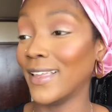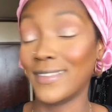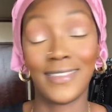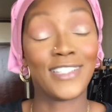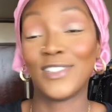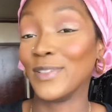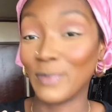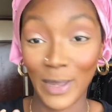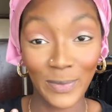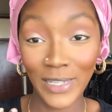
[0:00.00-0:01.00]
That's just
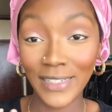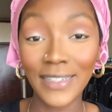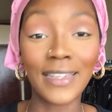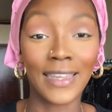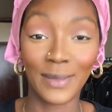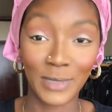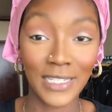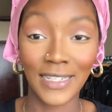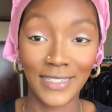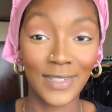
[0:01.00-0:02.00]
my opinion, and I'm
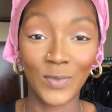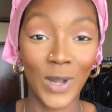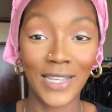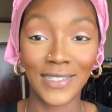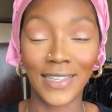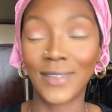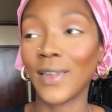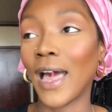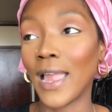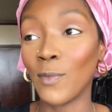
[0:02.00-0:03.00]
standing in what I say.
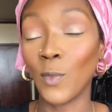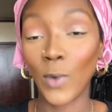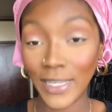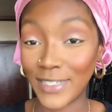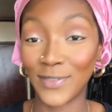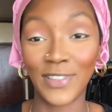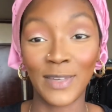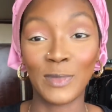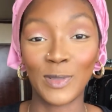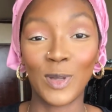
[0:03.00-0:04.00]
I am waiting for
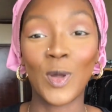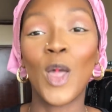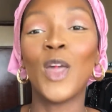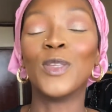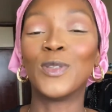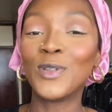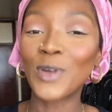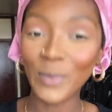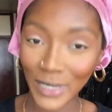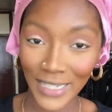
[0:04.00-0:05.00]
them as well to
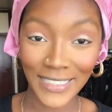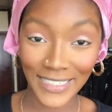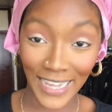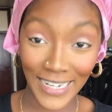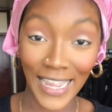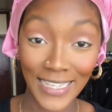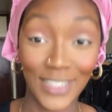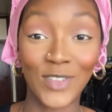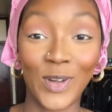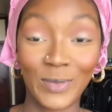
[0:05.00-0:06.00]
drop in London, and it
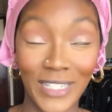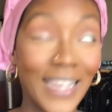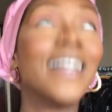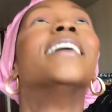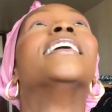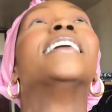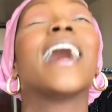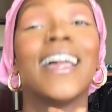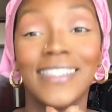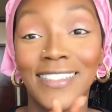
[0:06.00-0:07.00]
hasn't dropped yet.
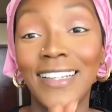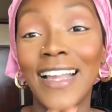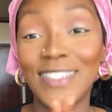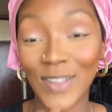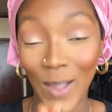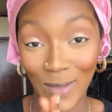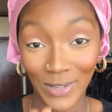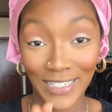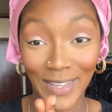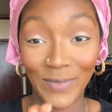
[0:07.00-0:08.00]
Guys, you guys know how
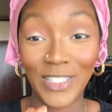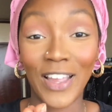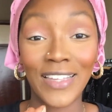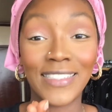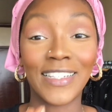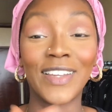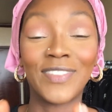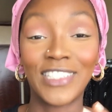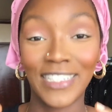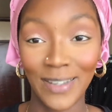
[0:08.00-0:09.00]
much I'm starting to
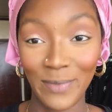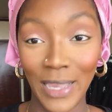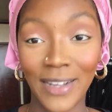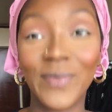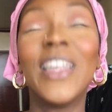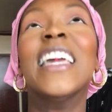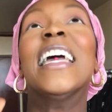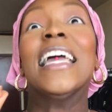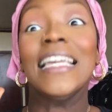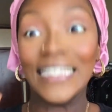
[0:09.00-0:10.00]
love Chanel makeup.
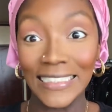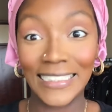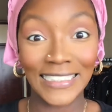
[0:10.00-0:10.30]
It's